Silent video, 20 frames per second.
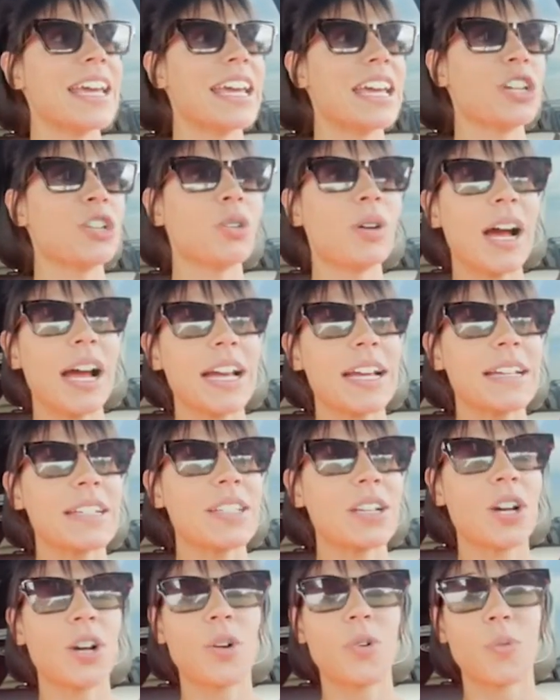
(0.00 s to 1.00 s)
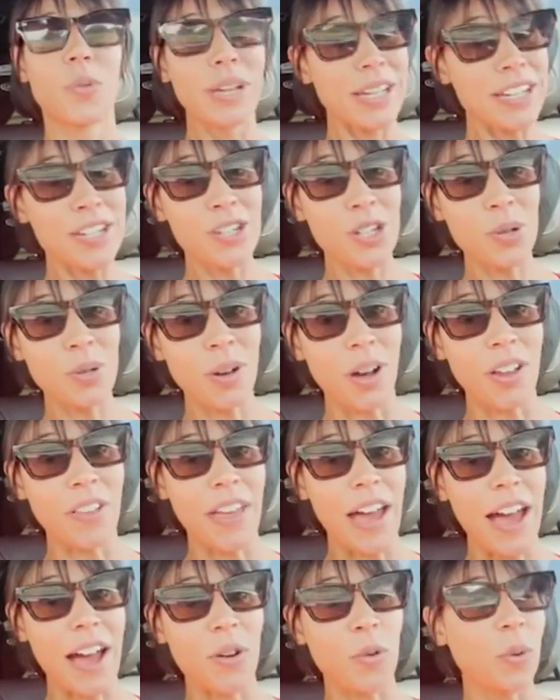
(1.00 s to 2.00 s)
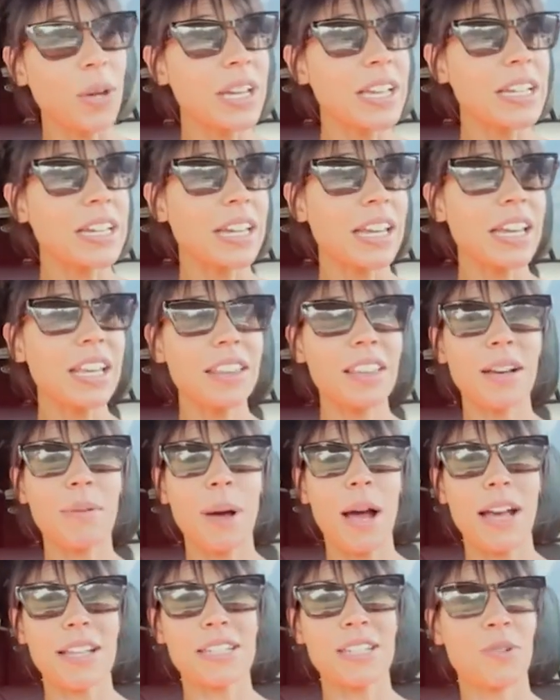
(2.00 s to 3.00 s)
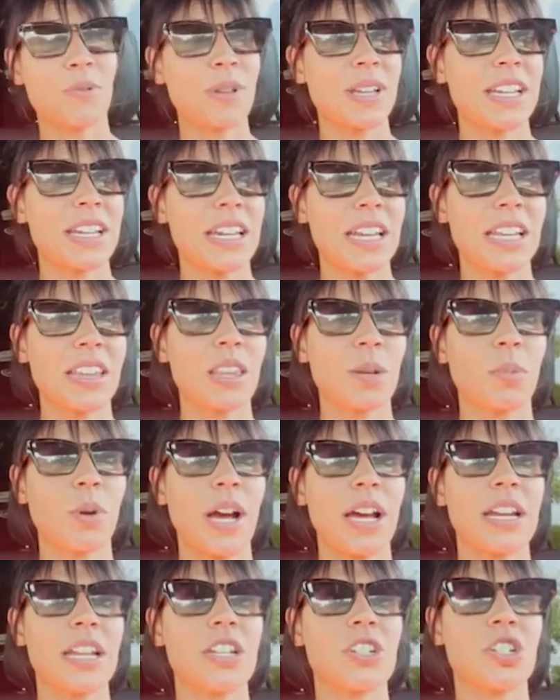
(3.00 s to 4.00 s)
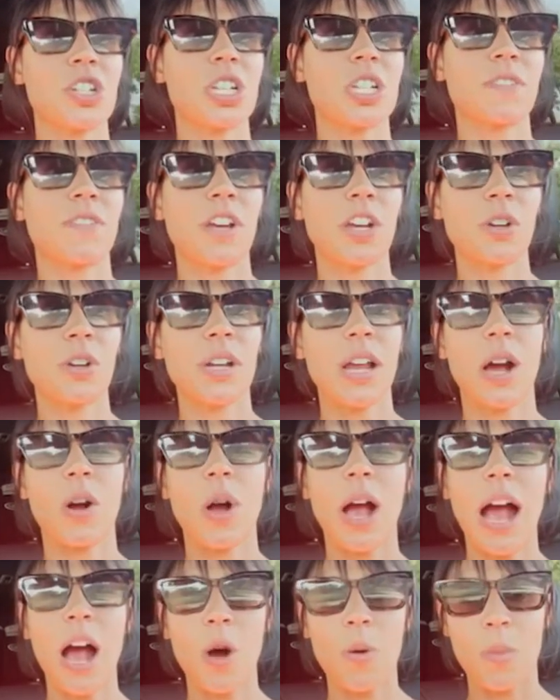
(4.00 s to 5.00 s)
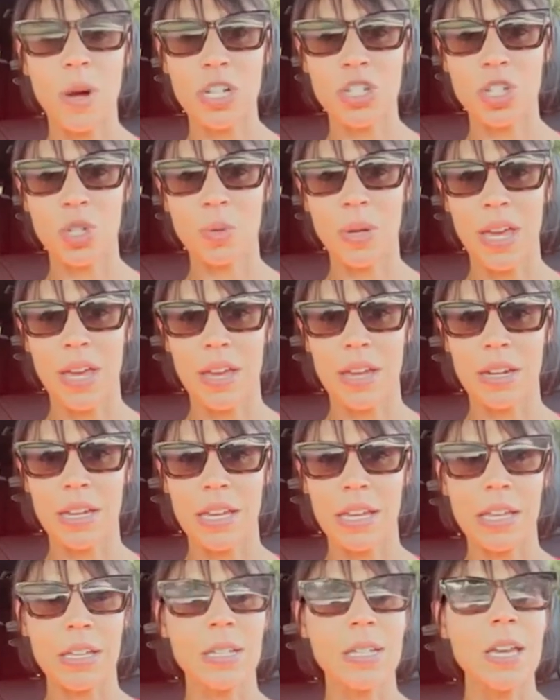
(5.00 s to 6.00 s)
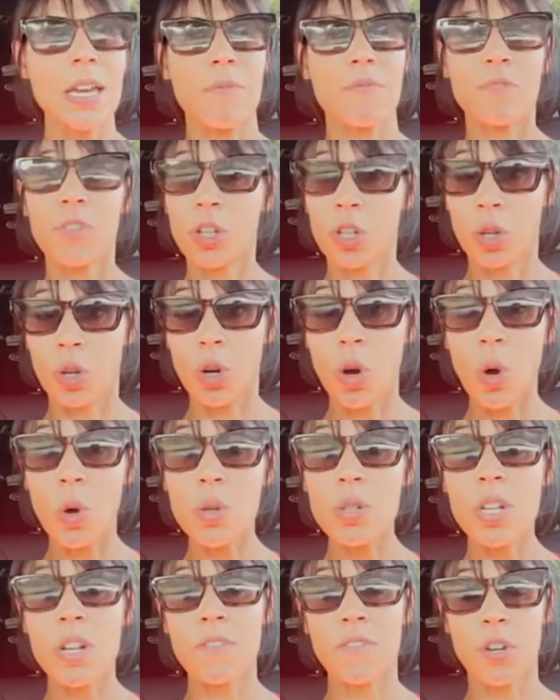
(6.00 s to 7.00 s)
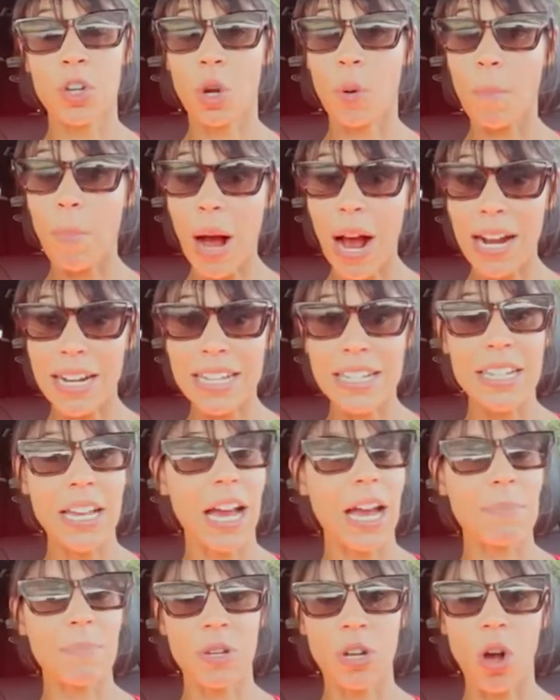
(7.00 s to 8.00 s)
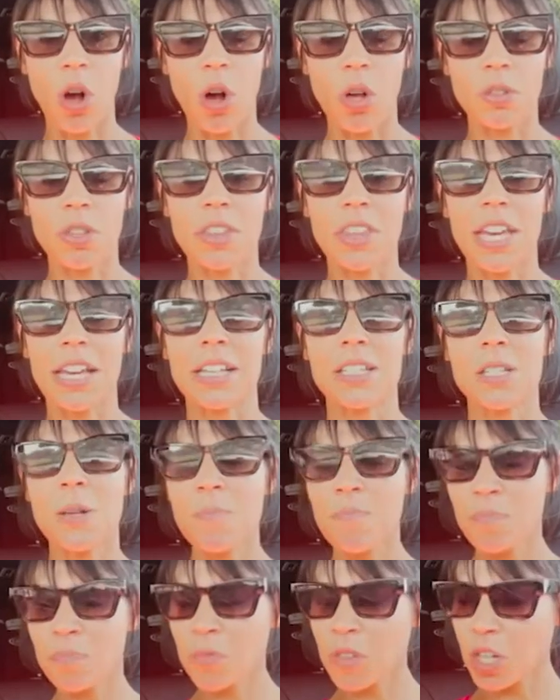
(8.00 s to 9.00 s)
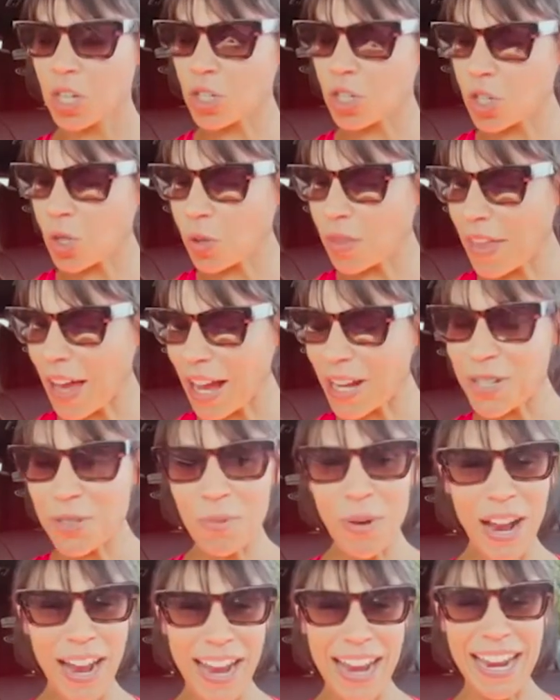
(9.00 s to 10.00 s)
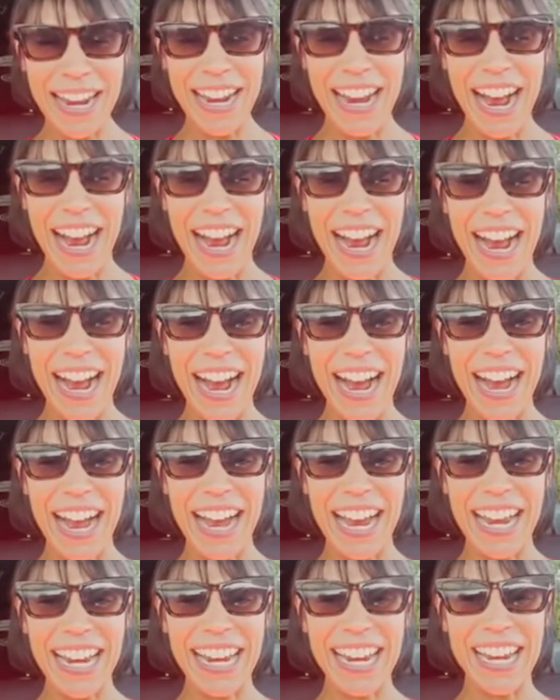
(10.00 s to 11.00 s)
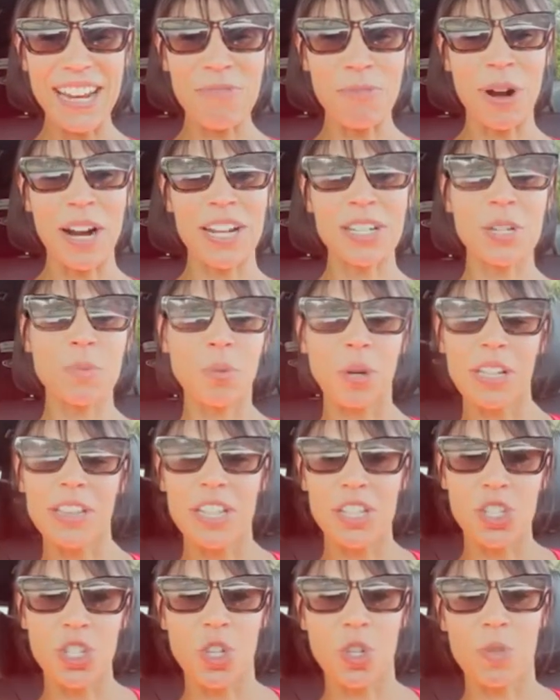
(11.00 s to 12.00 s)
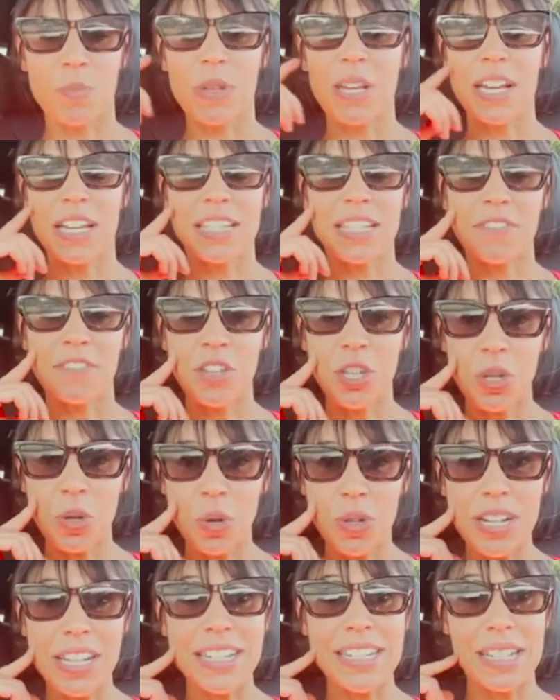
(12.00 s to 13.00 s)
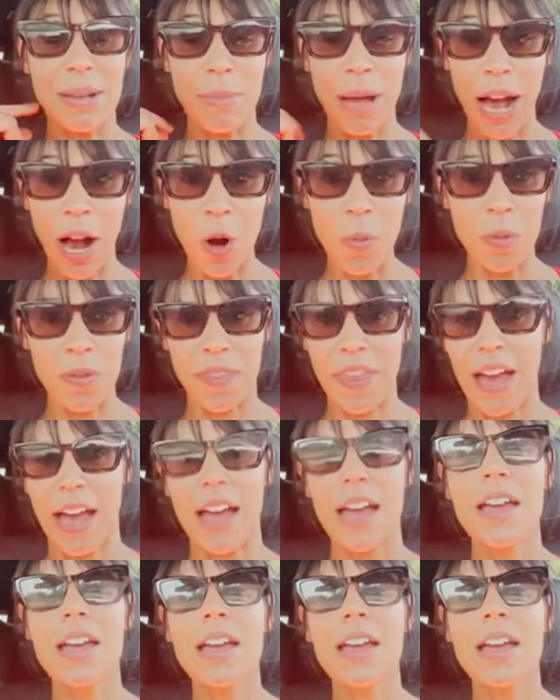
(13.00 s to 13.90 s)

And you guys, we can do all that. We can eat the pasta, we can eat the bread. It's just figuring out how much you can eat for your goals and for your body type and all the things. And so that's why I wanted to bring this to you, because if you need some help with that,